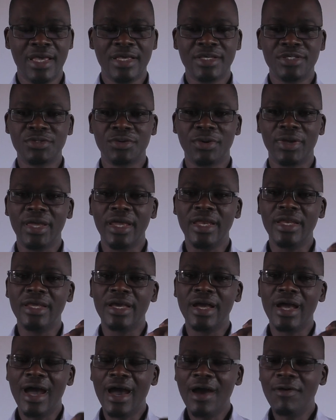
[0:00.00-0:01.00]
So
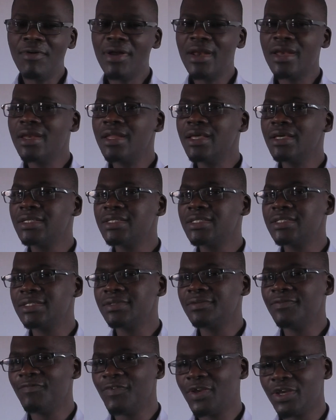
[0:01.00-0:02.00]
in our next
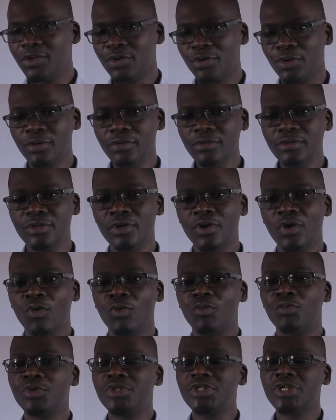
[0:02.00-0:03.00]
video,
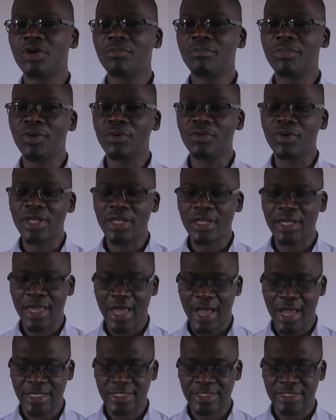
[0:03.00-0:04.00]
we shall be looking
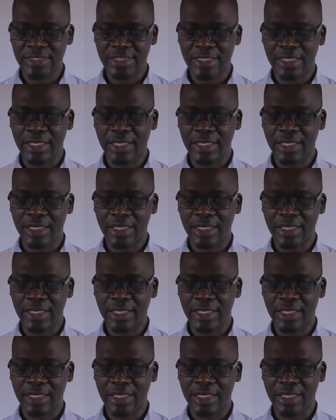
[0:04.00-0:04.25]
at